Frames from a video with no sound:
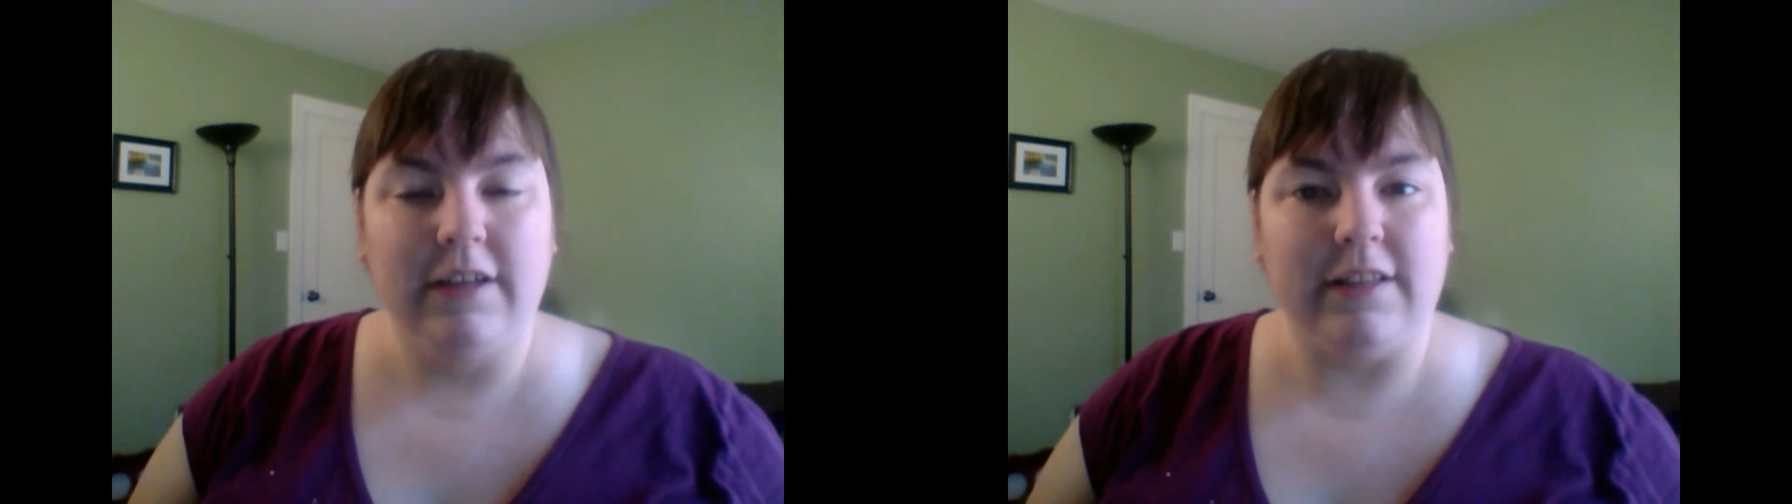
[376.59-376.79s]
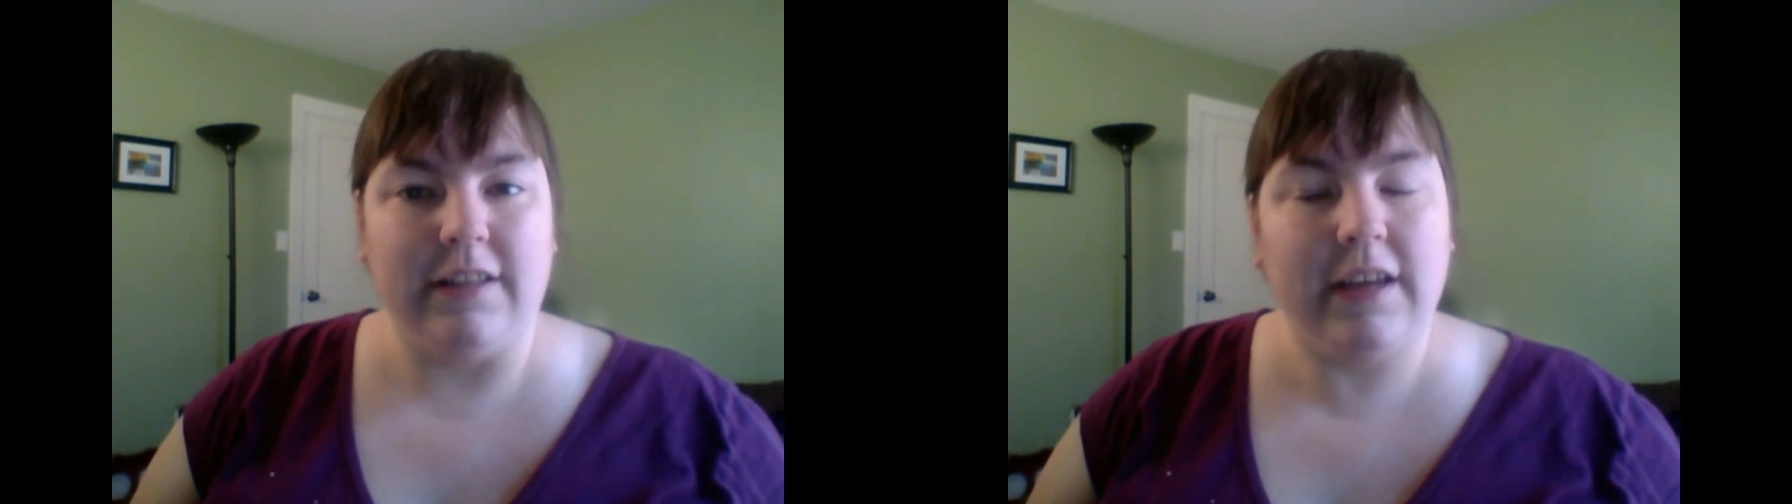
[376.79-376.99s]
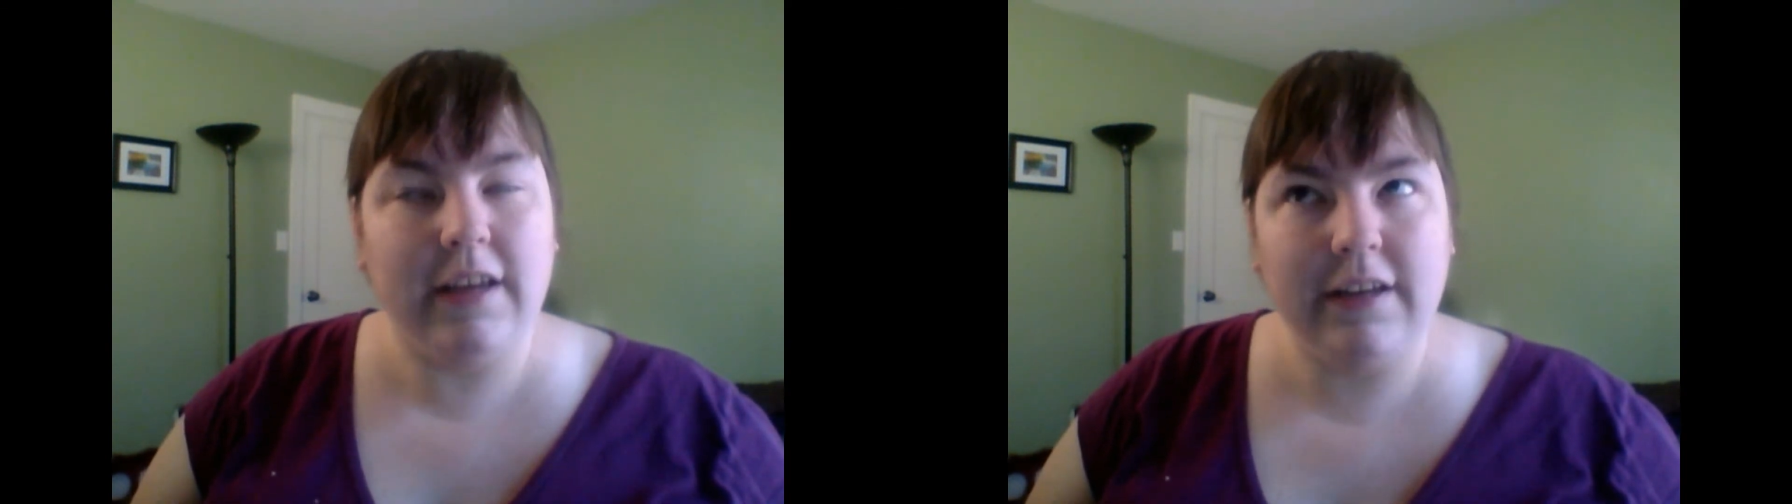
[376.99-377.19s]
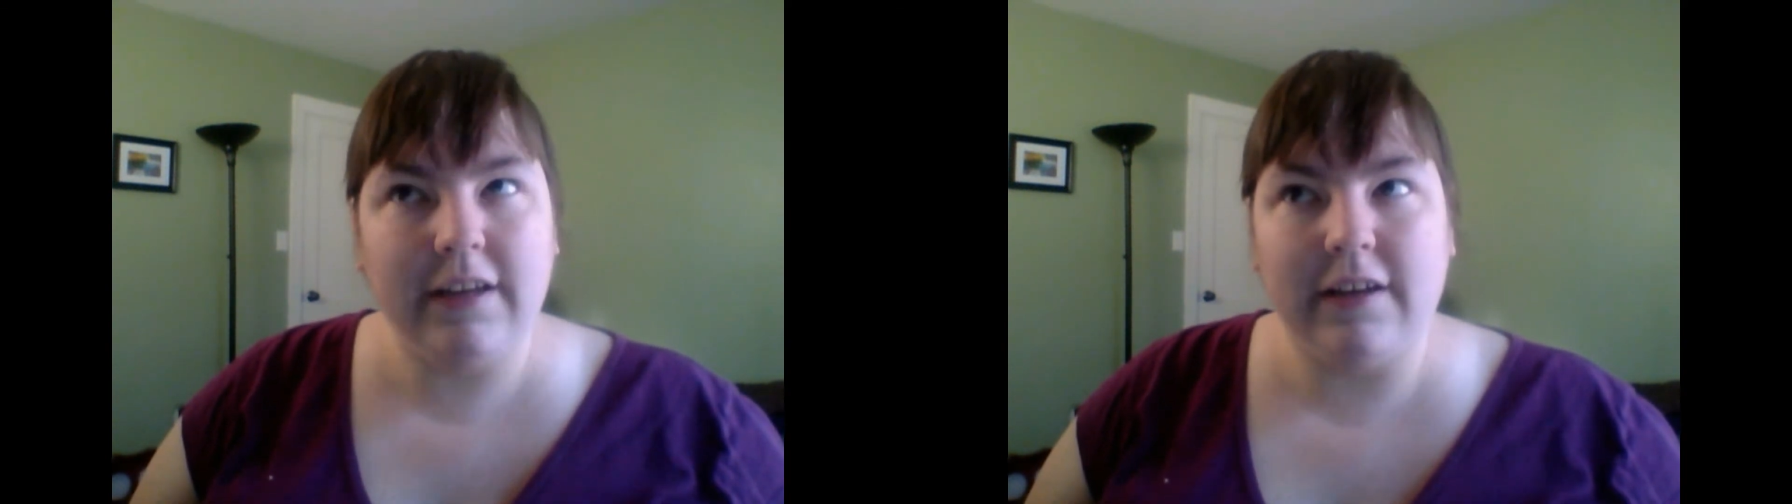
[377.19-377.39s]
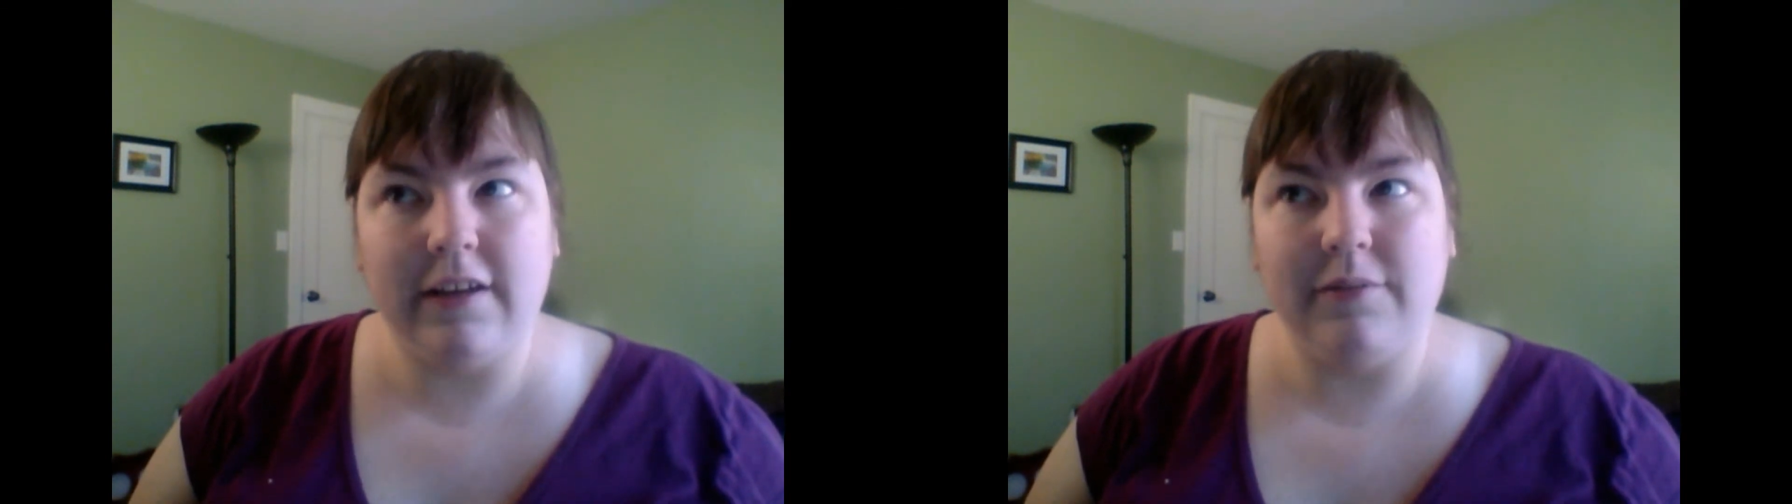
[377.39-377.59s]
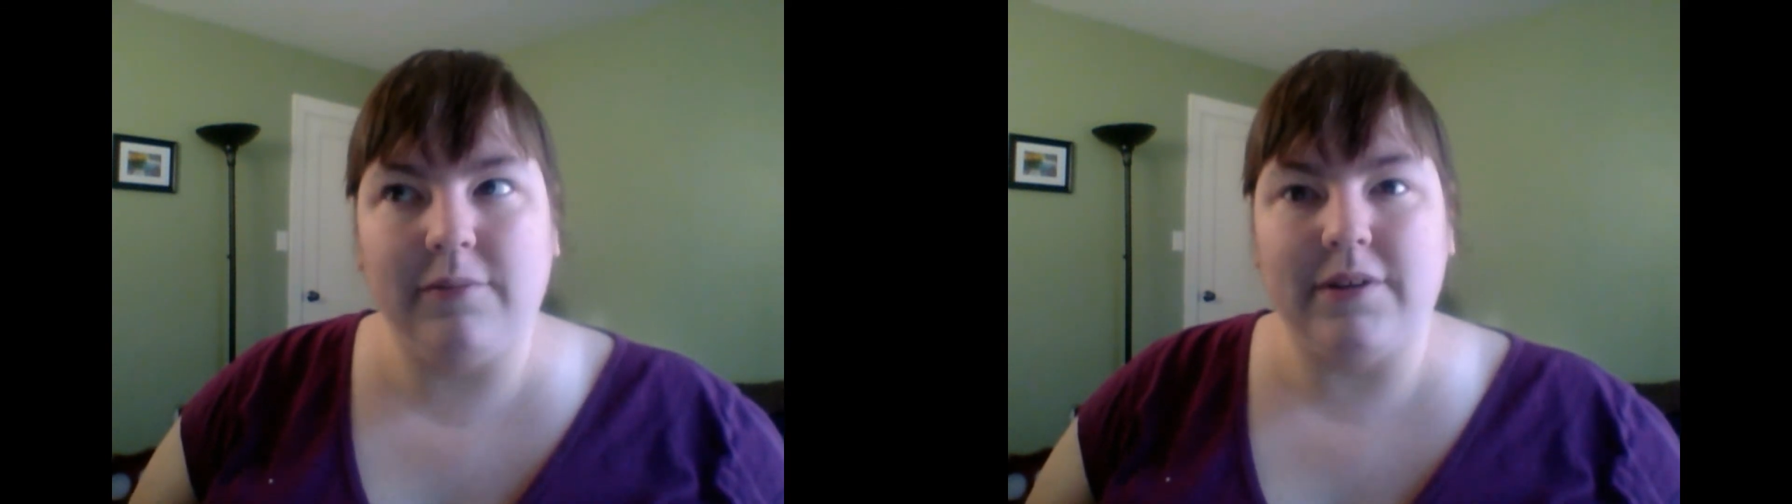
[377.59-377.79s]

and the idiot